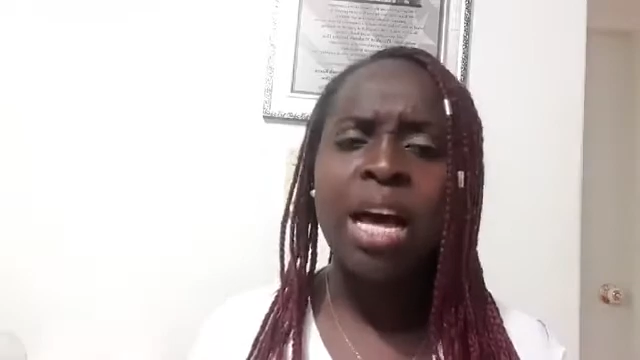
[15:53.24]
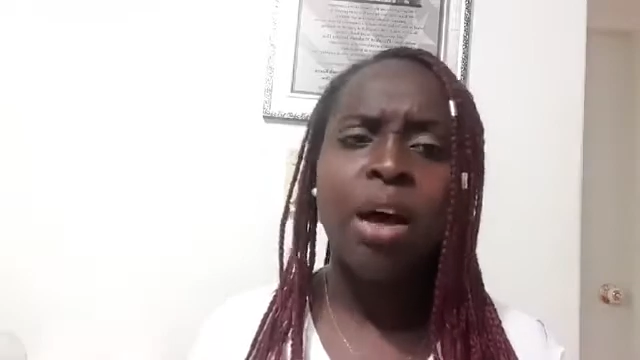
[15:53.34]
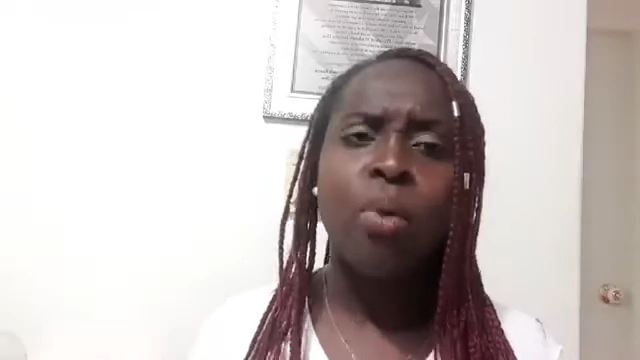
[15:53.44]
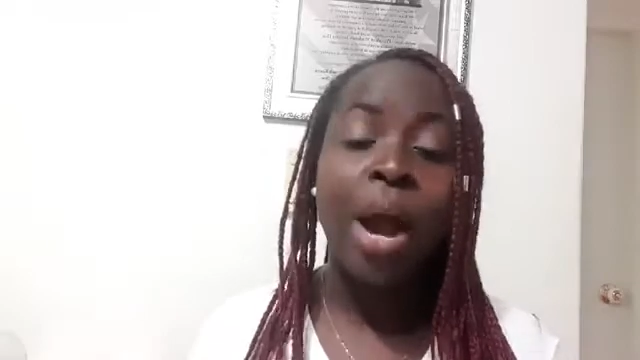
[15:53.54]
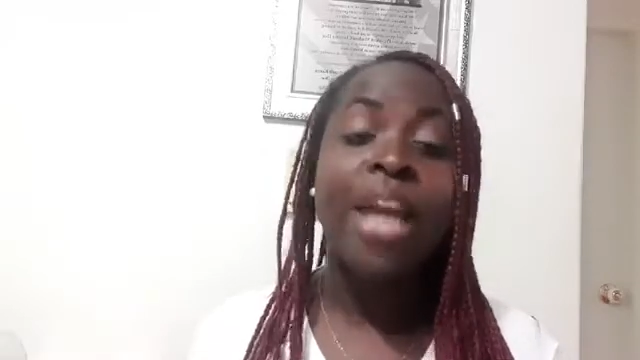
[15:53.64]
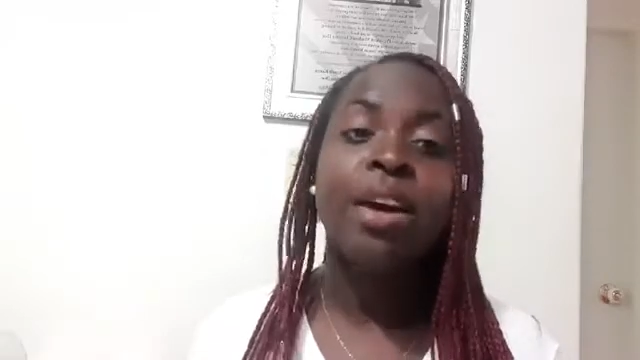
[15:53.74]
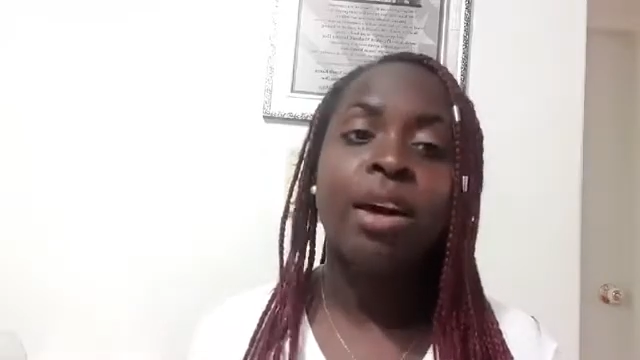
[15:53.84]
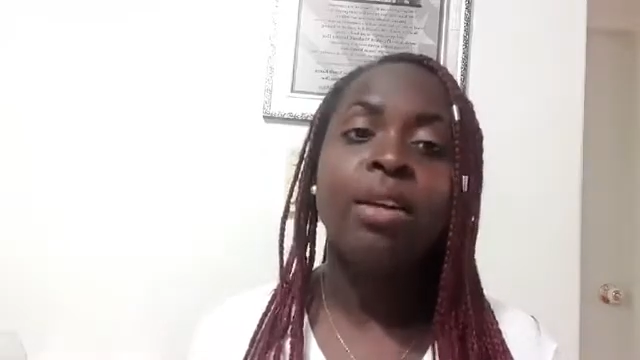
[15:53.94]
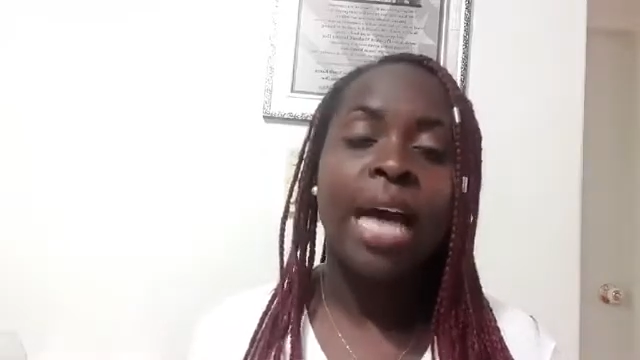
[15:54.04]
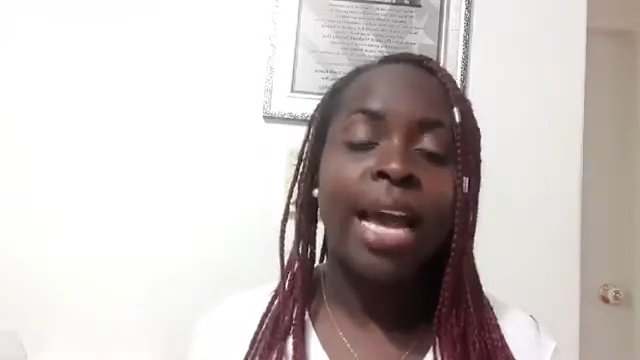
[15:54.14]

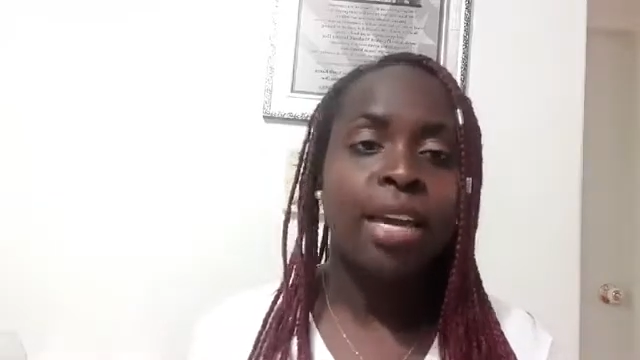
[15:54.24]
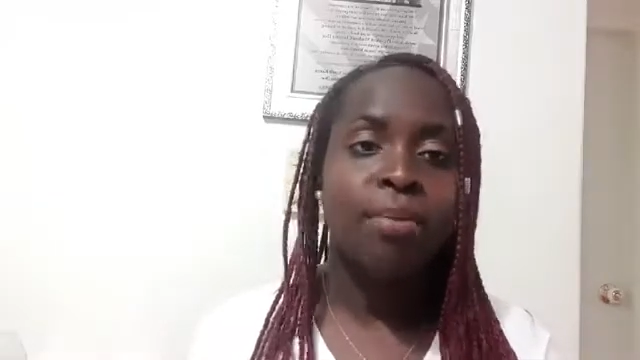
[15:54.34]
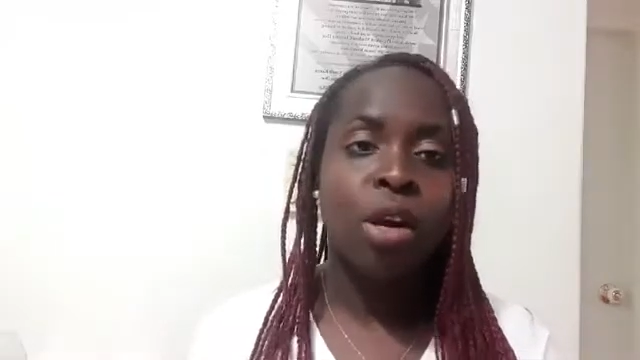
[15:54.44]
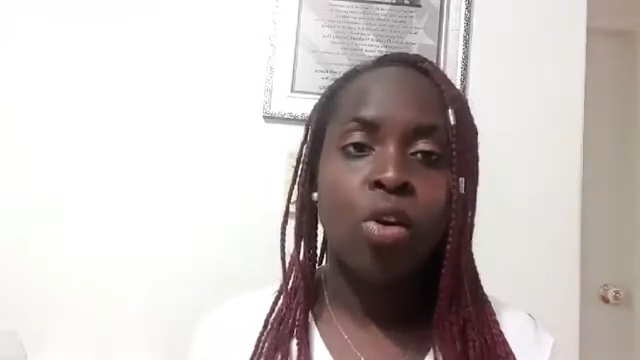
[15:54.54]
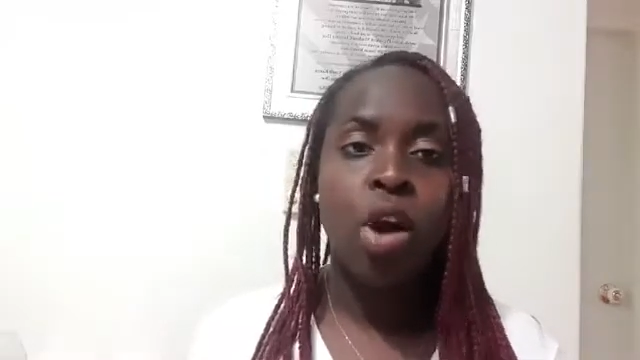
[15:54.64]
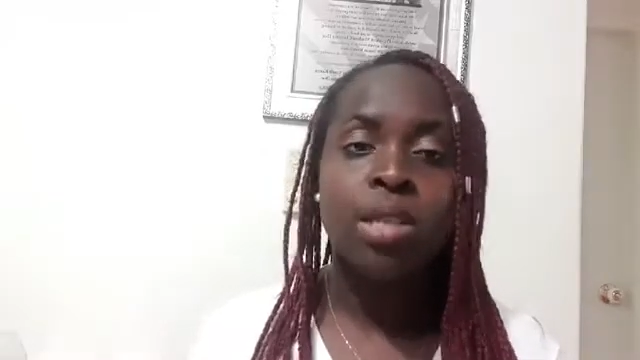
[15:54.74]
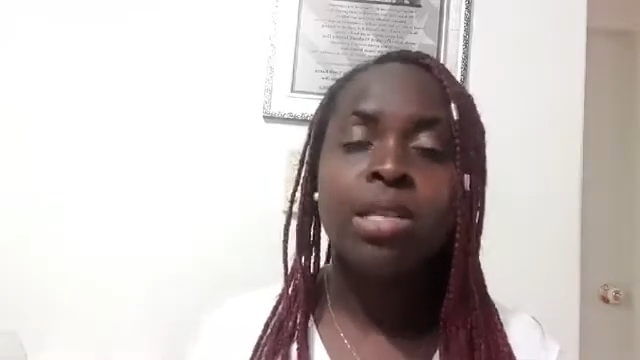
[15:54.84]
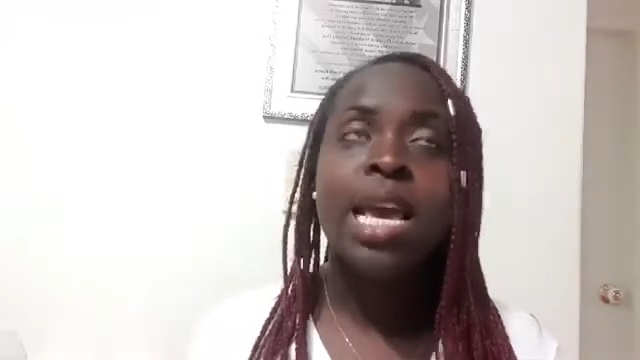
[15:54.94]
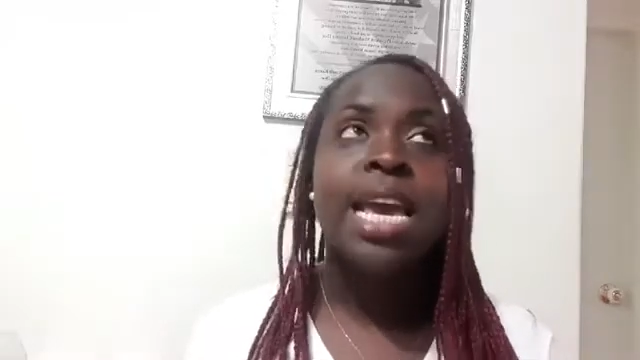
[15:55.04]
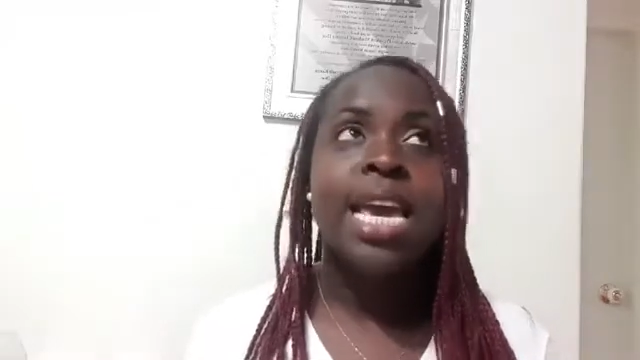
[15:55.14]
writer I came across,
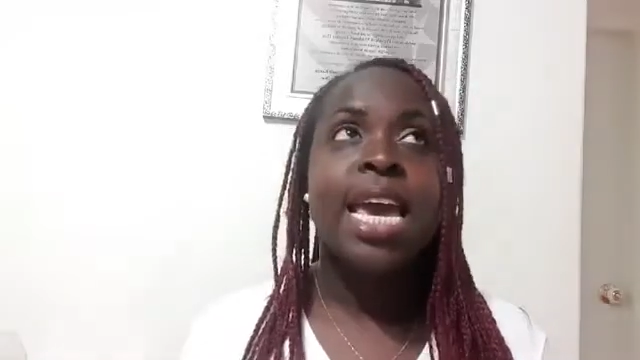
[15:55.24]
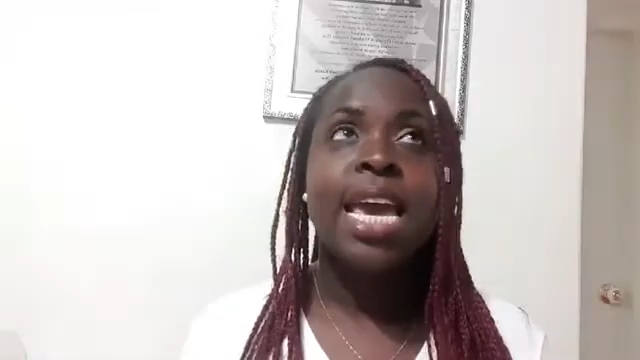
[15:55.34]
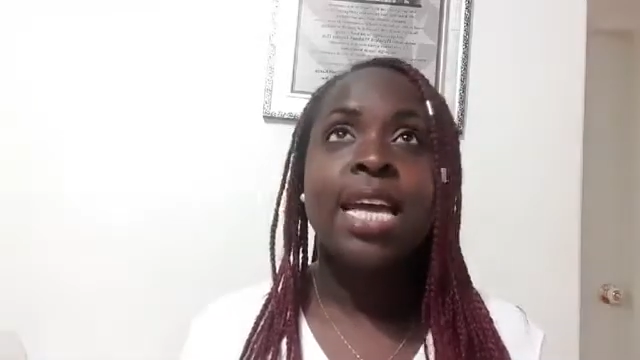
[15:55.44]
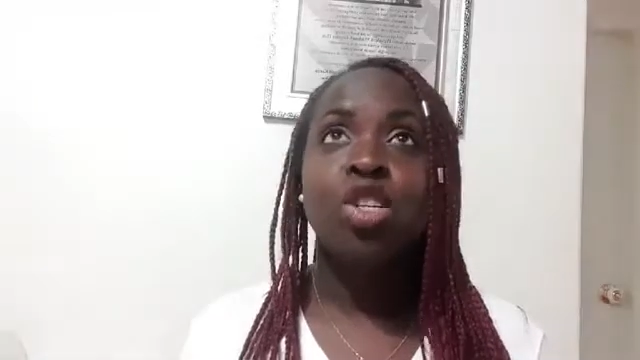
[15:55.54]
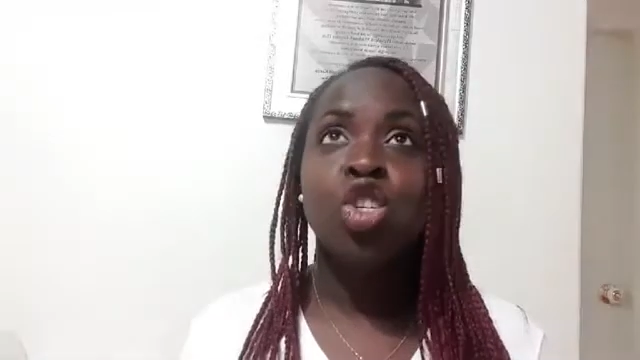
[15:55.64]
and